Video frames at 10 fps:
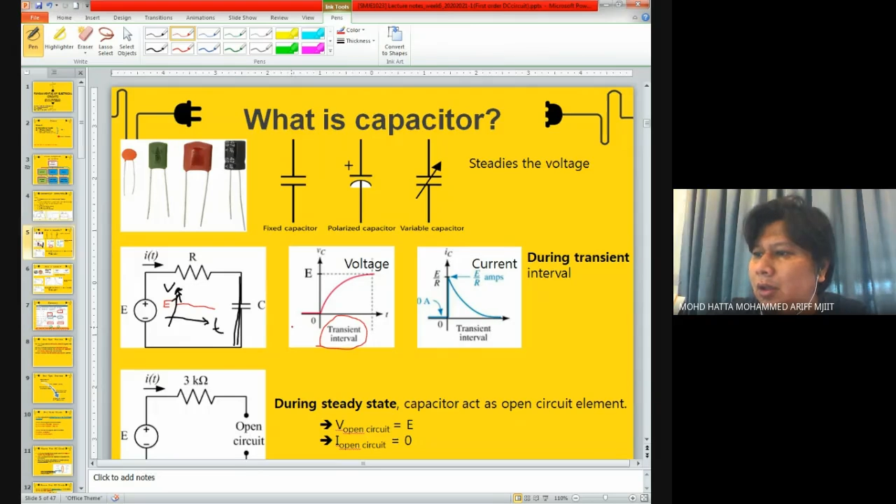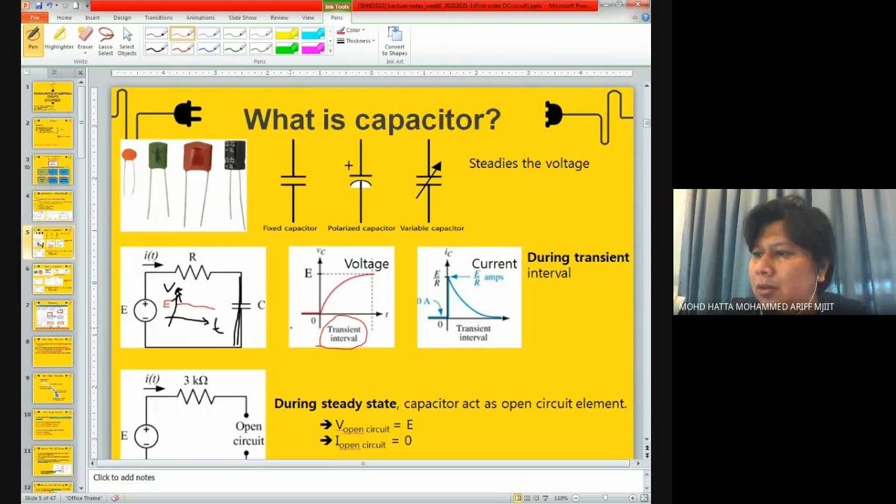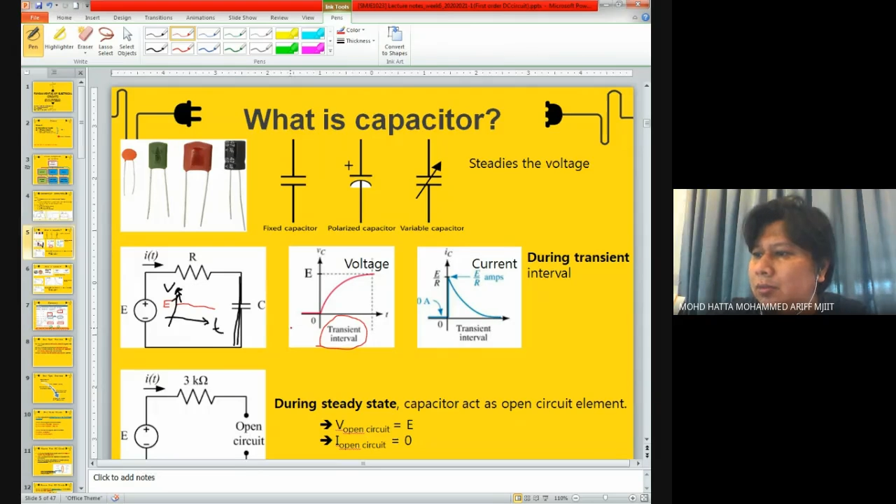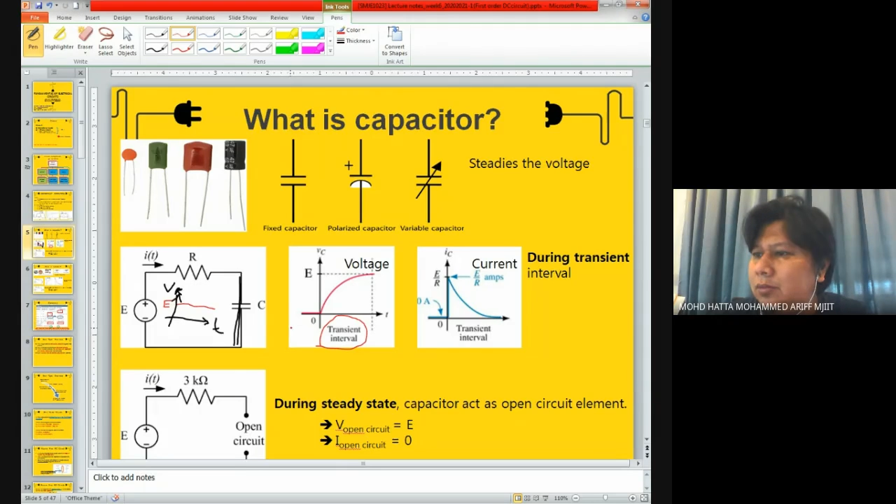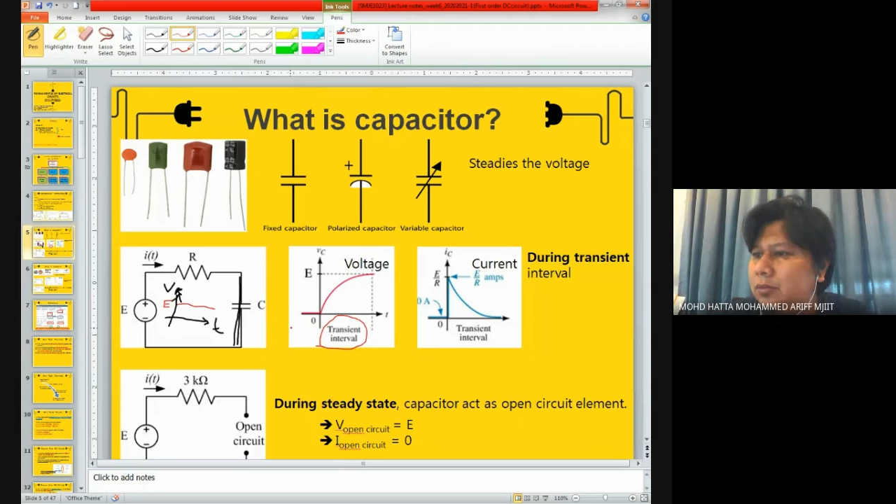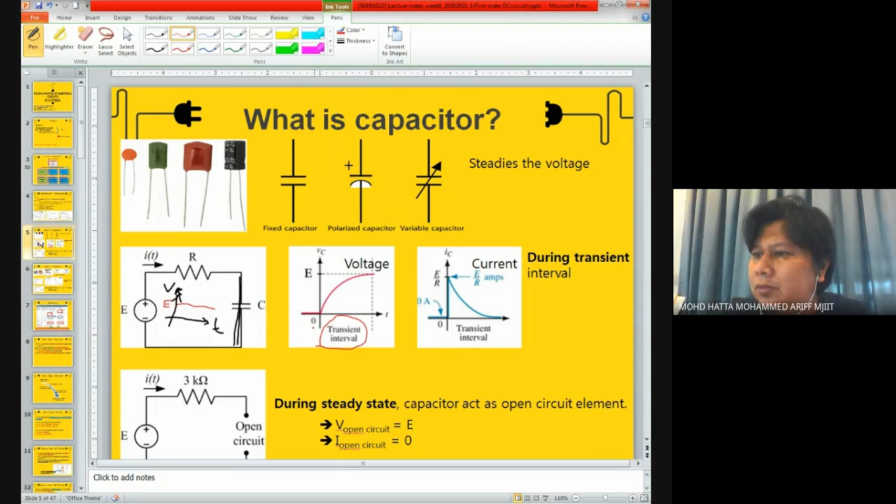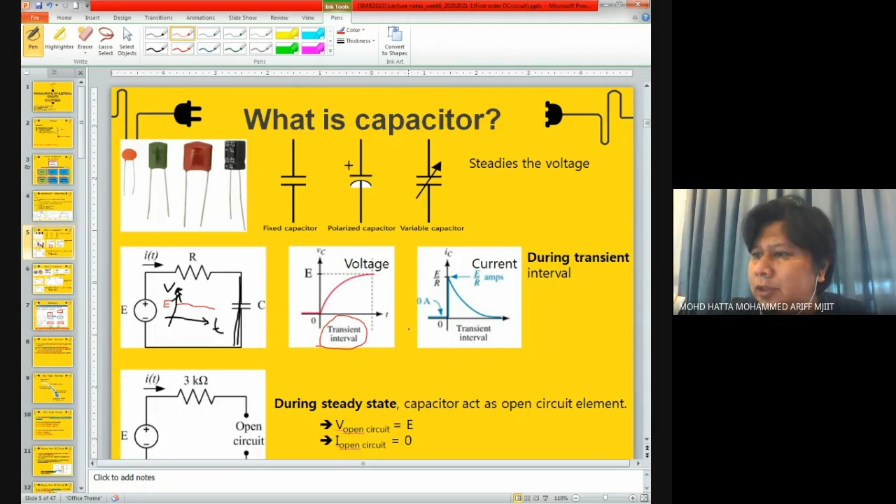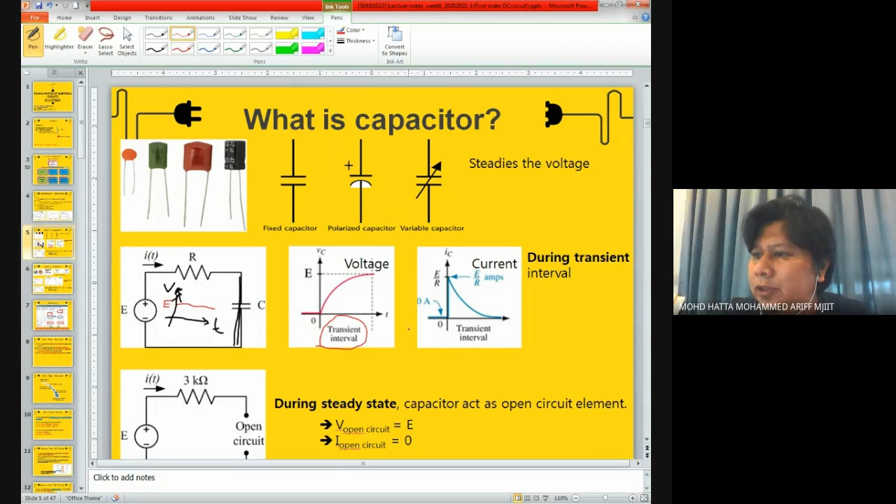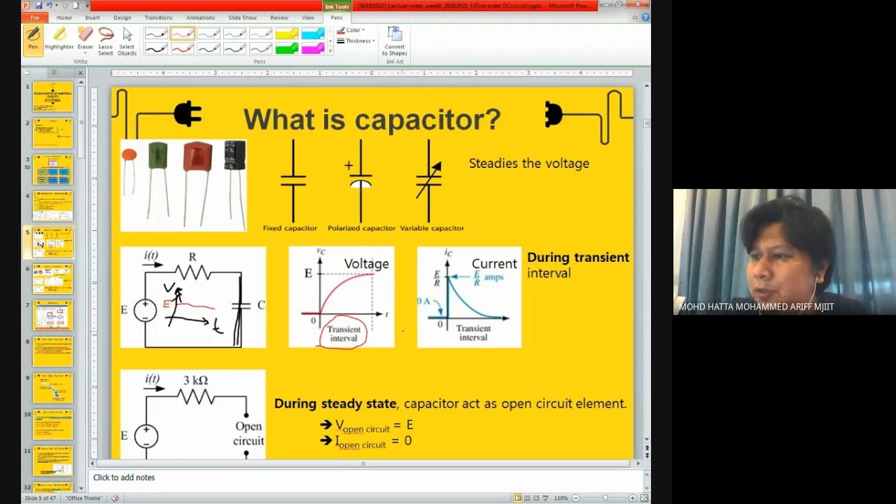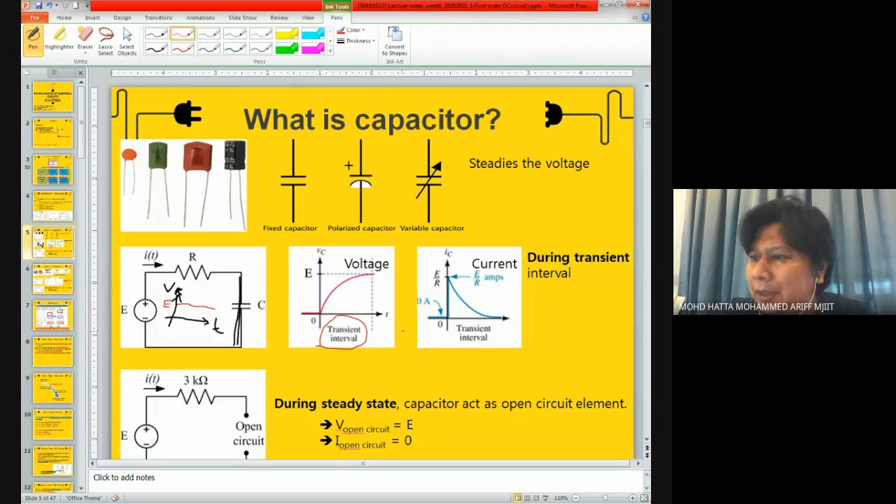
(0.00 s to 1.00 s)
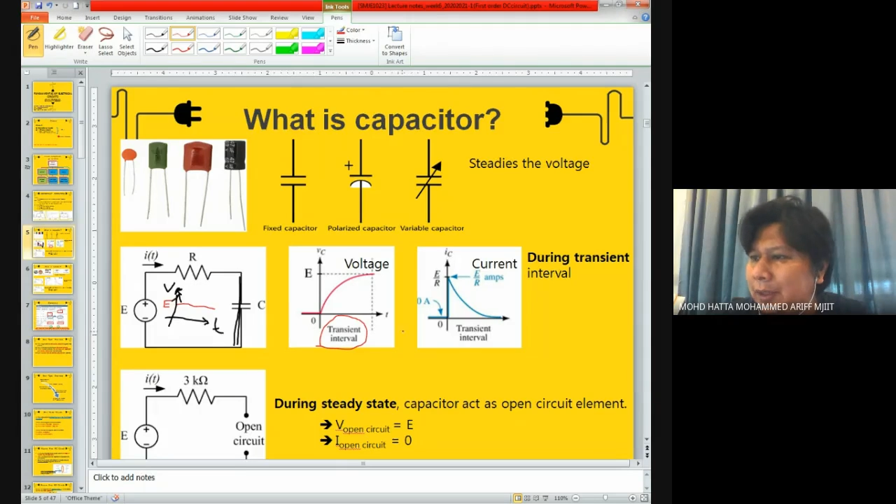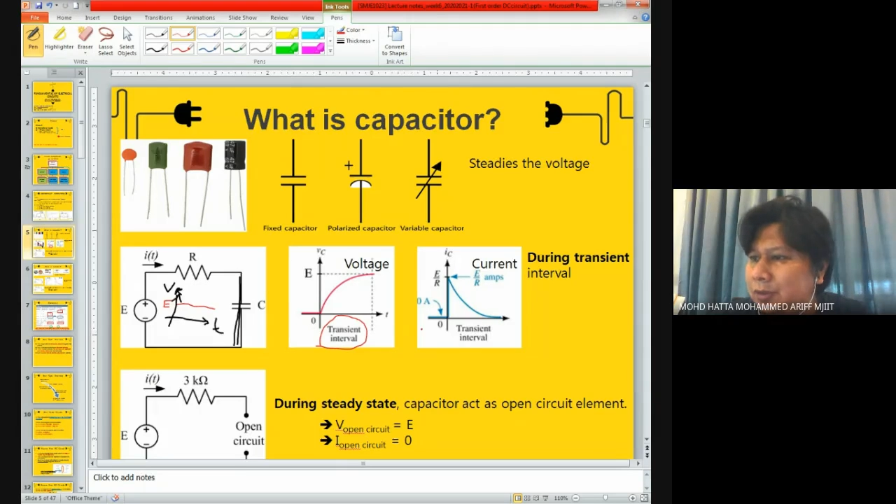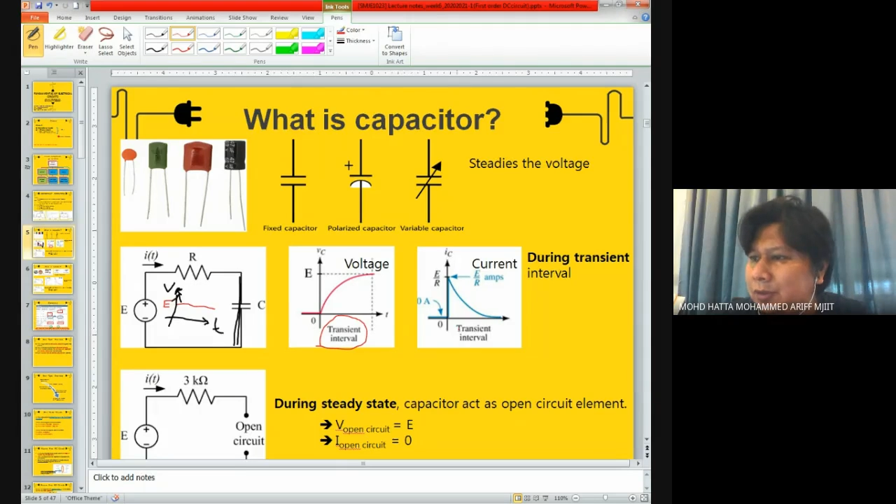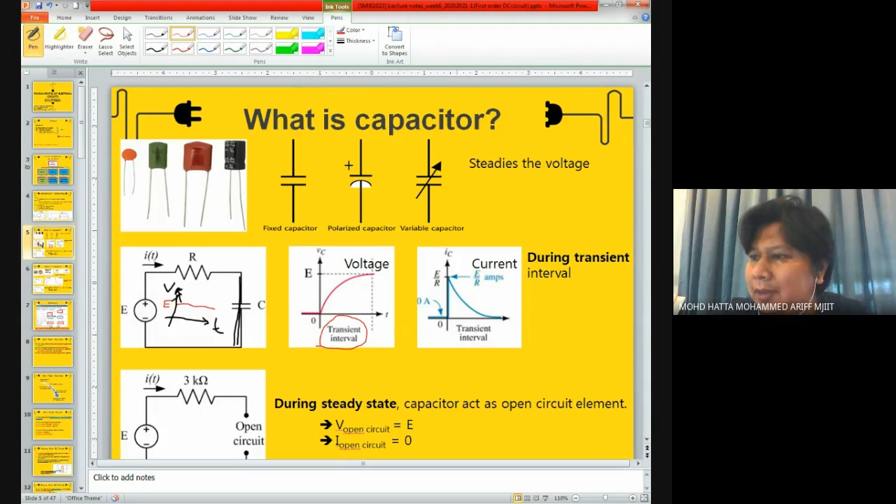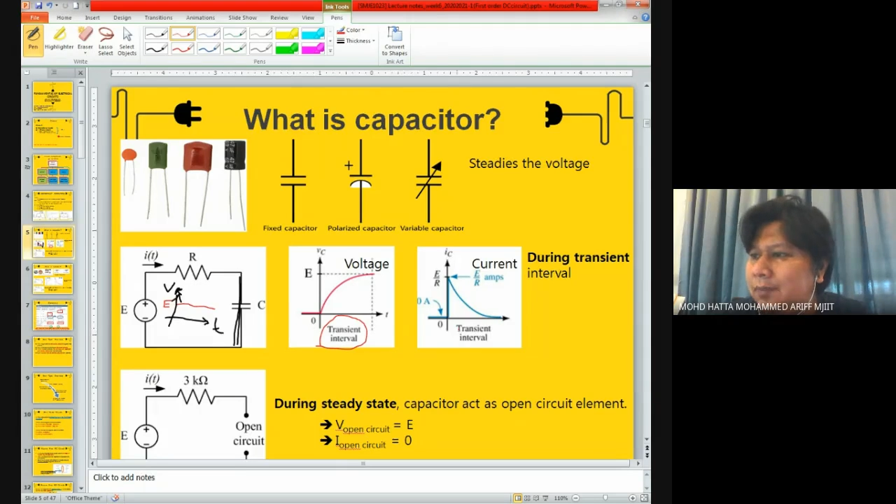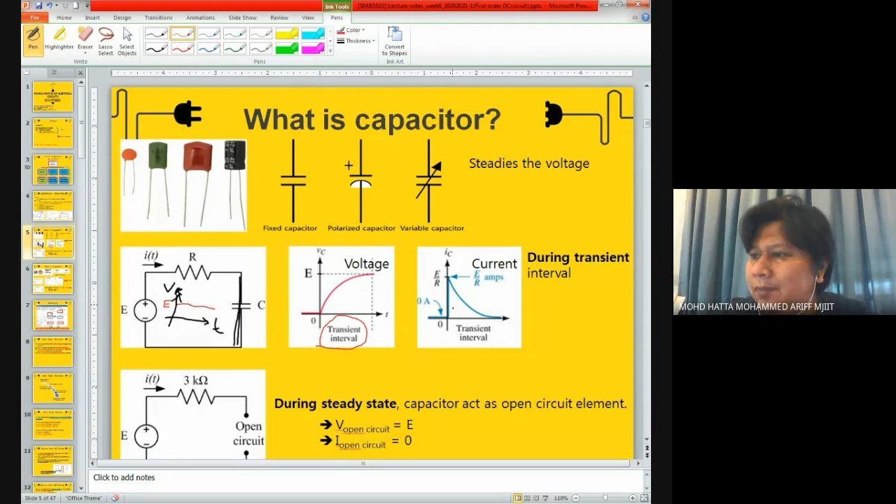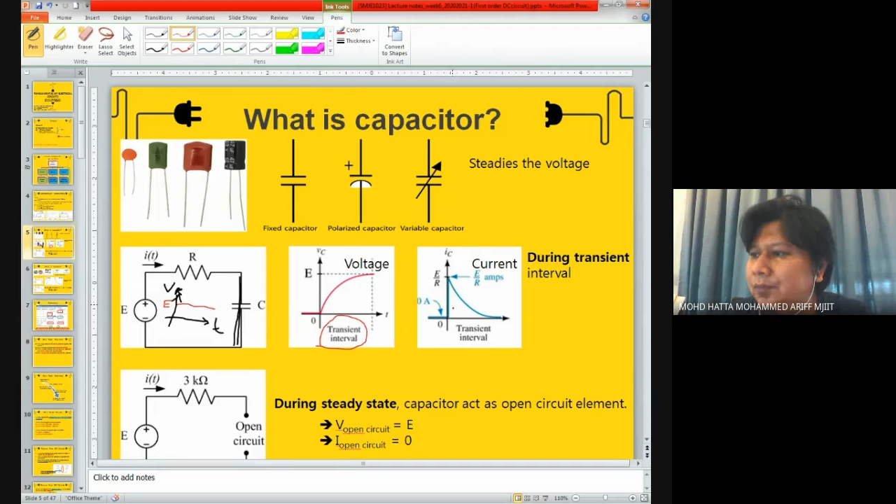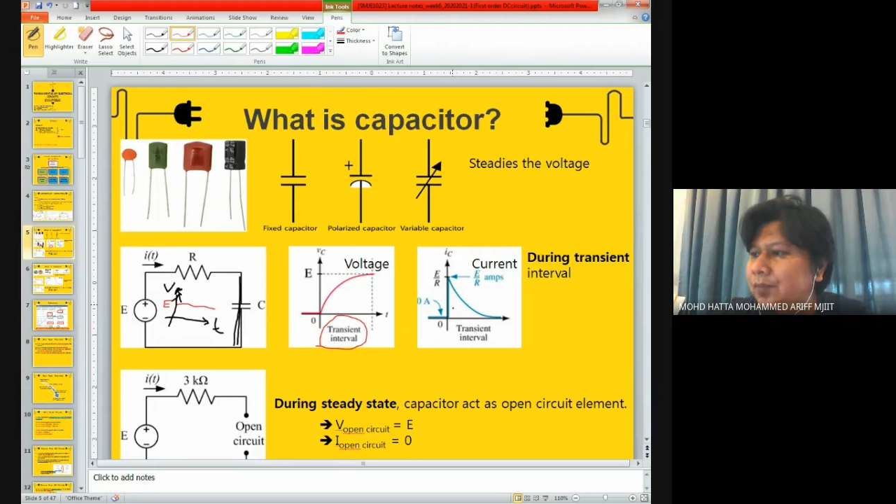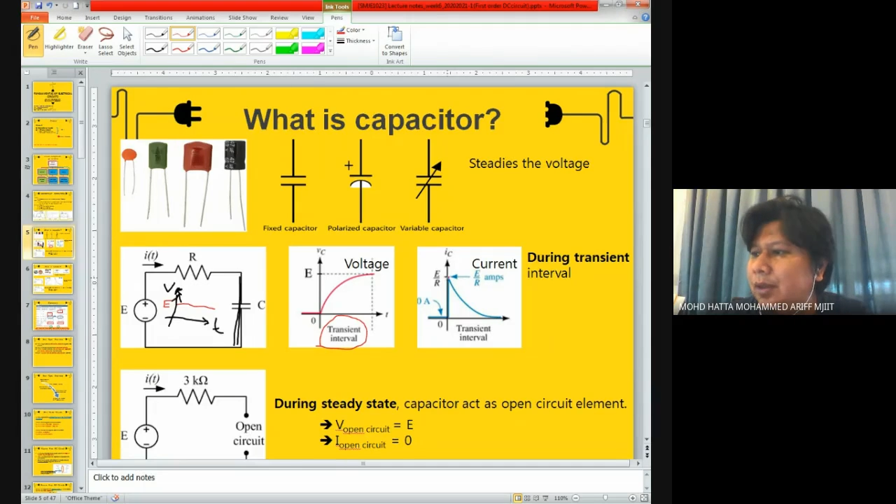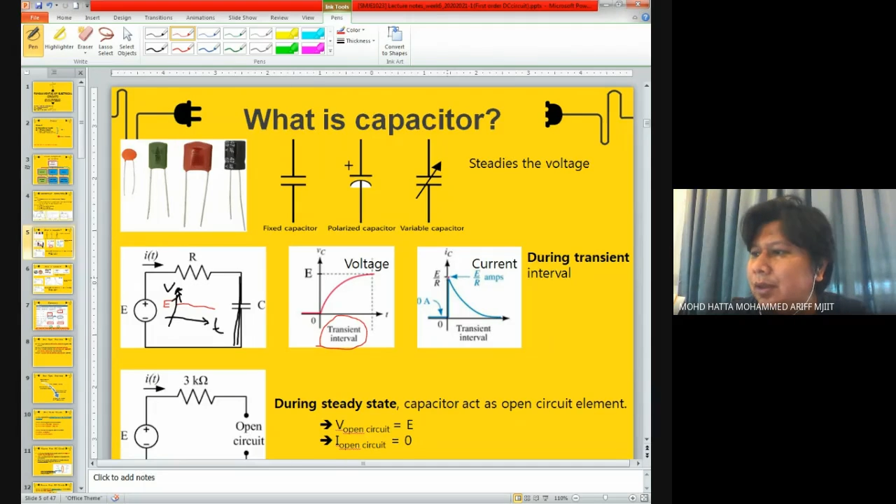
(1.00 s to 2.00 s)
with respect to time,
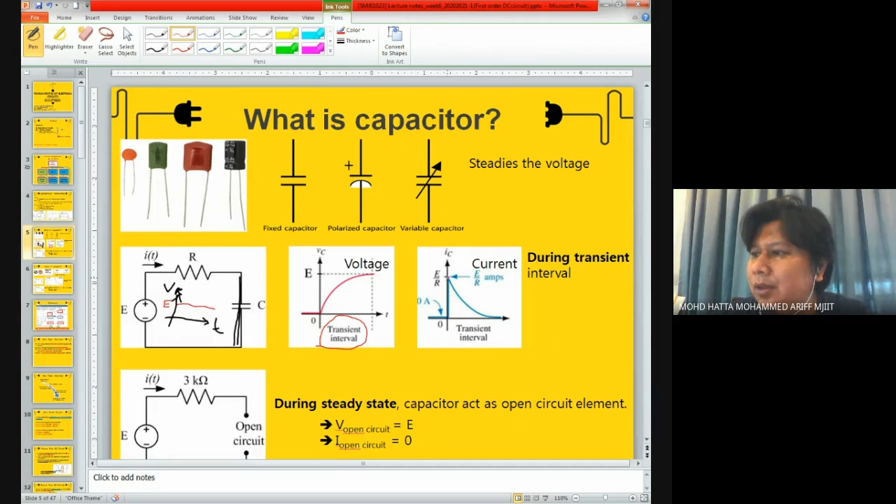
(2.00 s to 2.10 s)
the